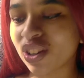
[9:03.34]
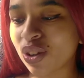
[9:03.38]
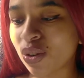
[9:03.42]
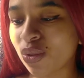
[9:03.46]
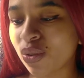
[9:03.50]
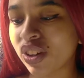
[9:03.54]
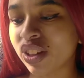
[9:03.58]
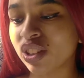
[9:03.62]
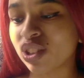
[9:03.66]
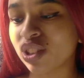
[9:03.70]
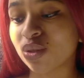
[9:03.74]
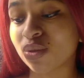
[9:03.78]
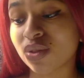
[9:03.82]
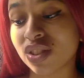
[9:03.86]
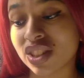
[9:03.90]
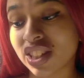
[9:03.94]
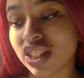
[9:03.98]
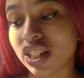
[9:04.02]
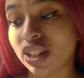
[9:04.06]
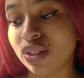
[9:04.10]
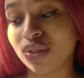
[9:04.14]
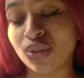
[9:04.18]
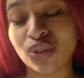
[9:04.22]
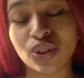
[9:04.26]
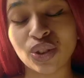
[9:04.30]
going to
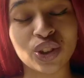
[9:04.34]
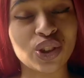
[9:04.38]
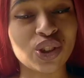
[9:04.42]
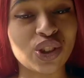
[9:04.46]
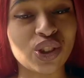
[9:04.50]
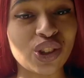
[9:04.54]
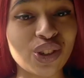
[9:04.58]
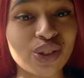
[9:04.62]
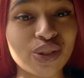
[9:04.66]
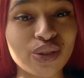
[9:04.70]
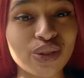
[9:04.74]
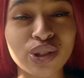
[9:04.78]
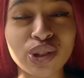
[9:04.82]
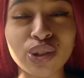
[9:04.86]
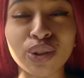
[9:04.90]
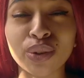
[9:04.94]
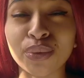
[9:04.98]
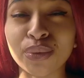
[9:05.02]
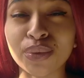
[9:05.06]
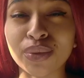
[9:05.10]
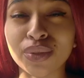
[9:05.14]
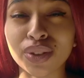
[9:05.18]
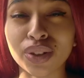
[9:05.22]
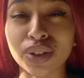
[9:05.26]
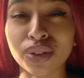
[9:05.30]
receive good news. You're
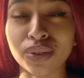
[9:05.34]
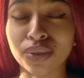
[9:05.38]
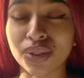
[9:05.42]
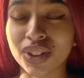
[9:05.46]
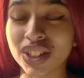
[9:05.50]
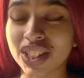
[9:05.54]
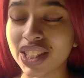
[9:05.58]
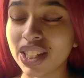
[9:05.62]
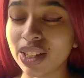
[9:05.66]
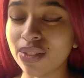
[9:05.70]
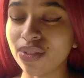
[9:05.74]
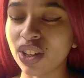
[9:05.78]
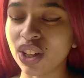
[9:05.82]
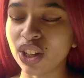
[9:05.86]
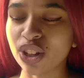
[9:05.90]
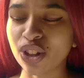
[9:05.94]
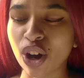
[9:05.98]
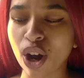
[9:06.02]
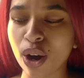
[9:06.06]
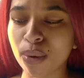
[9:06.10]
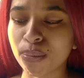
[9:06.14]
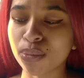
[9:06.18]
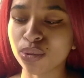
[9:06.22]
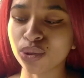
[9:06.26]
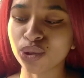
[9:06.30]
receiving an
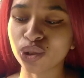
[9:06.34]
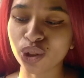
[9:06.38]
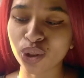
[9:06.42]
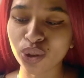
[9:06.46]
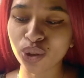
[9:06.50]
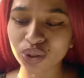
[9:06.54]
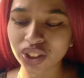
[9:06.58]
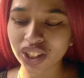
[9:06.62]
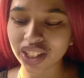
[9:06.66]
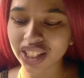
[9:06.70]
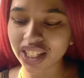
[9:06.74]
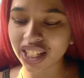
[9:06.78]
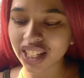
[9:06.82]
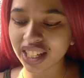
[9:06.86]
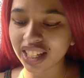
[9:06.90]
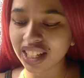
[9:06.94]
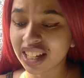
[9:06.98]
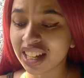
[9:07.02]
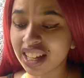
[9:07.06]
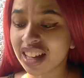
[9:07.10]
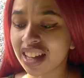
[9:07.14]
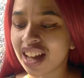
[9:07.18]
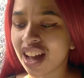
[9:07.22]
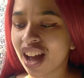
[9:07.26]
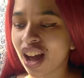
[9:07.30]
opportunity.
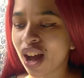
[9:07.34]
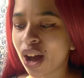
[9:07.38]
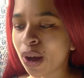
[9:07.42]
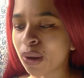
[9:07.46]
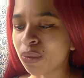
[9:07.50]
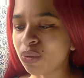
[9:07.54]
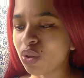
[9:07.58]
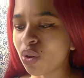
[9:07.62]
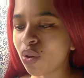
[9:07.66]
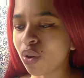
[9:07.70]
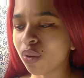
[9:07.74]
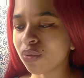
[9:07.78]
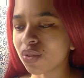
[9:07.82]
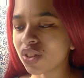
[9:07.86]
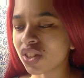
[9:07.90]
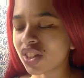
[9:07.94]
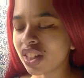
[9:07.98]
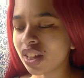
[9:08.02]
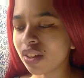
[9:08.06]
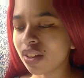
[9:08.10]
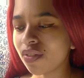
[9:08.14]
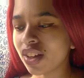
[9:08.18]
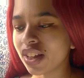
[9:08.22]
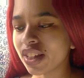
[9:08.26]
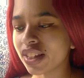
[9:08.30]
You're
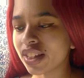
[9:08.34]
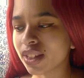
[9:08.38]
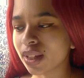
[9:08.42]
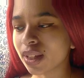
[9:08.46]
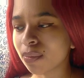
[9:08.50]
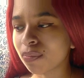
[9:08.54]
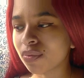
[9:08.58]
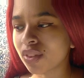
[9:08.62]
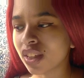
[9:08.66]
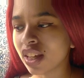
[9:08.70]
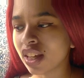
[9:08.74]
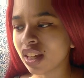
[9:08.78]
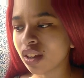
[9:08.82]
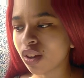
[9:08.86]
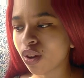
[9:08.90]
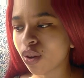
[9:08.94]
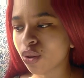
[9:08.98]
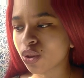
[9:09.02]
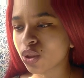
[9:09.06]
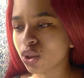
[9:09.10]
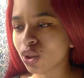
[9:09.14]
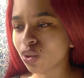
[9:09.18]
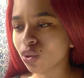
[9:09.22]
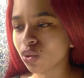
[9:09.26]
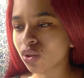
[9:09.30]
receiving something
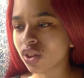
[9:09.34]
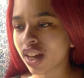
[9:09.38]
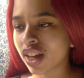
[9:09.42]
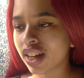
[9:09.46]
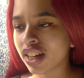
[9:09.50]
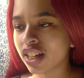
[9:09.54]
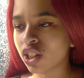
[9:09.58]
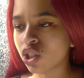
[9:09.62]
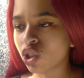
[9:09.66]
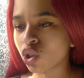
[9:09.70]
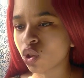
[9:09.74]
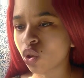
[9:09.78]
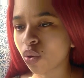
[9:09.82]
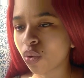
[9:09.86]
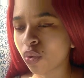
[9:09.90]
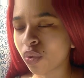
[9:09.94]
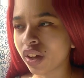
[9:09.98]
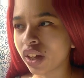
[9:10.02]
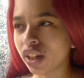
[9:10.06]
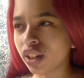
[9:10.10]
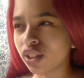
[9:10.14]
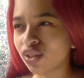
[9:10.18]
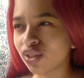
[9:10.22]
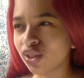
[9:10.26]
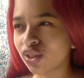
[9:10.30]
also that is
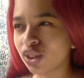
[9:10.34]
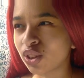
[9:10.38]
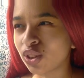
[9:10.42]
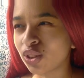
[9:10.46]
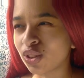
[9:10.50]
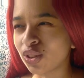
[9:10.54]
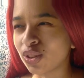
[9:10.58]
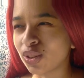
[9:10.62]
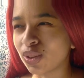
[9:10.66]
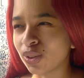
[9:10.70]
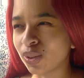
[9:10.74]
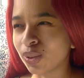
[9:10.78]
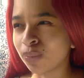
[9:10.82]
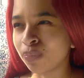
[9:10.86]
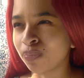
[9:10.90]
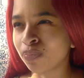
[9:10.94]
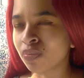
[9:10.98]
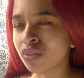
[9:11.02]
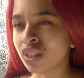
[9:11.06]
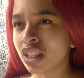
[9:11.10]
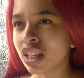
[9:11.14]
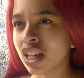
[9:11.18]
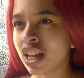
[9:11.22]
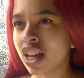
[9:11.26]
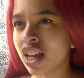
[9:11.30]
going to
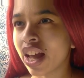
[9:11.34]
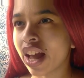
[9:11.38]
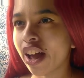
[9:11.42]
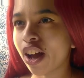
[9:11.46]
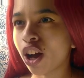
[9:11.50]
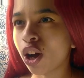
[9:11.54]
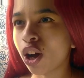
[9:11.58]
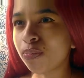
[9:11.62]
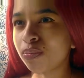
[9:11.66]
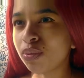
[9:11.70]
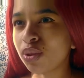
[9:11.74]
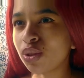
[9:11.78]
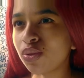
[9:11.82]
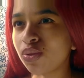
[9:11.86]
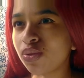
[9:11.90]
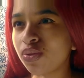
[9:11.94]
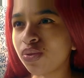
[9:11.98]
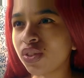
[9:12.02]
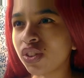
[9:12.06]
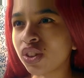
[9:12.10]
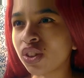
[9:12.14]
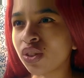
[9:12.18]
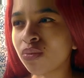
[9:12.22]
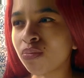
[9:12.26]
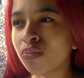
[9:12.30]
help you
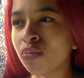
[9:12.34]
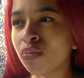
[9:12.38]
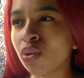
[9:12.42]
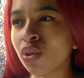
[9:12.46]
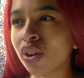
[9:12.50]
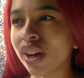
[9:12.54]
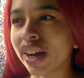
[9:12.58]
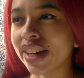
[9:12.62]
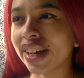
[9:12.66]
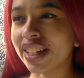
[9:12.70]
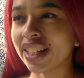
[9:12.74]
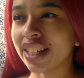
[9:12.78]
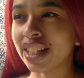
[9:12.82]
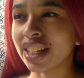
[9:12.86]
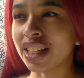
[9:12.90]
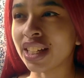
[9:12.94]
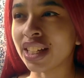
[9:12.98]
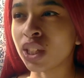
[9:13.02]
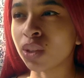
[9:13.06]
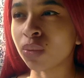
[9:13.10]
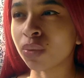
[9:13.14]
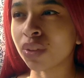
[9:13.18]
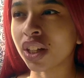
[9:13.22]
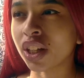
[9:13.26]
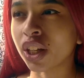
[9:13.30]
feel more at
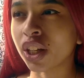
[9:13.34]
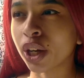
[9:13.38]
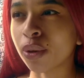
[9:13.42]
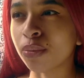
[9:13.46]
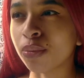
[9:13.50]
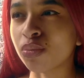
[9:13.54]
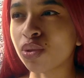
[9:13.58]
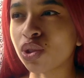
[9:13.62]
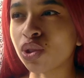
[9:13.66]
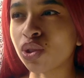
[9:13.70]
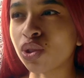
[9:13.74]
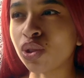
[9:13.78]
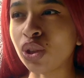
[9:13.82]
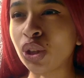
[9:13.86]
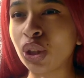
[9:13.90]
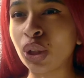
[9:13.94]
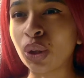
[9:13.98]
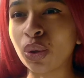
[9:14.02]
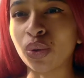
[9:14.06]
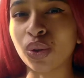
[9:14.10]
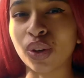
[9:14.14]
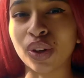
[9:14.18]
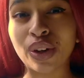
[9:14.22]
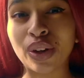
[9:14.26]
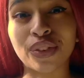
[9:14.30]
ease when it comes to
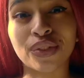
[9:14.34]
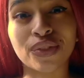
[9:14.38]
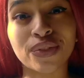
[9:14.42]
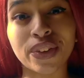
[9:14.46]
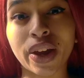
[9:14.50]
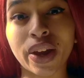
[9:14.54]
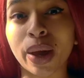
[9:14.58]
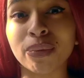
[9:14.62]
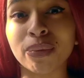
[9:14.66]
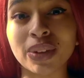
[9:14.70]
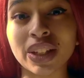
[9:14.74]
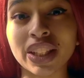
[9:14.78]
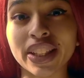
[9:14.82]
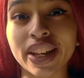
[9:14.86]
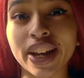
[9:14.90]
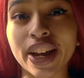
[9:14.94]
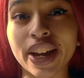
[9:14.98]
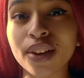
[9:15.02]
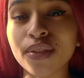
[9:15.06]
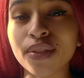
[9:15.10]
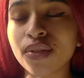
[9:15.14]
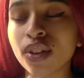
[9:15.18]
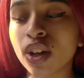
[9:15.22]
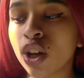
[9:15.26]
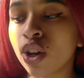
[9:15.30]
your family
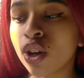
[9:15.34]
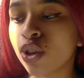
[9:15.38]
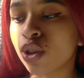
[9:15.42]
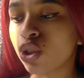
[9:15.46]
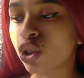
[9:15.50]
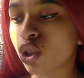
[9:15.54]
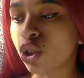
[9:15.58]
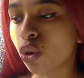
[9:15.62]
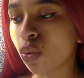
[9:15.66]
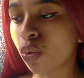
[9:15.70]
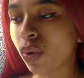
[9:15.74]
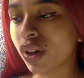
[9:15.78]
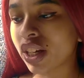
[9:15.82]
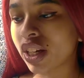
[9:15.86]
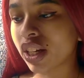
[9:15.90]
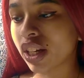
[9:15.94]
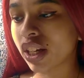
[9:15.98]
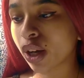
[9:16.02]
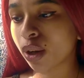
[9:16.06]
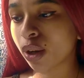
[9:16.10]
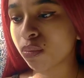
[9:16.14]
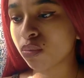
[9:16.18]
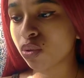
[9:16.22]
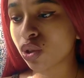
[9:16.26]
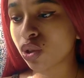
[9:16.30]
life. So when it
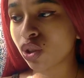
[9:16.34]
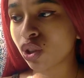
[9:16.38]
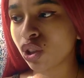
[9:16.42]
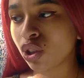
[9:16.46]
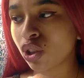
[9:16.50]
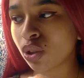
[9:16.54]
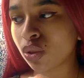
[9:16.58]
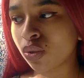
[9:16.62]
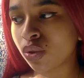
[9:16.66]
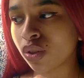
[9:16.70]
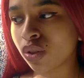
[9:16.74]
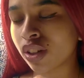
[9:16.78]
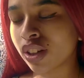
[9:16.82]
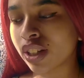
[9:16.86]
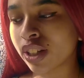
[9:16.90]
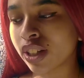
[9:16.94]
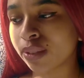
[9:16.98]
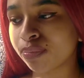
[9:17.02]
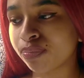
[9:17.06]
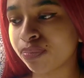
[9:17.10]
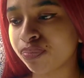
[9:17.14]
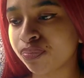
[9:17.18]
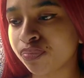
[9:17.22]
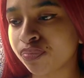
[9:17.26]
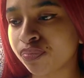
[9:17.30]
comes to
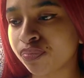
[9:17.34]
your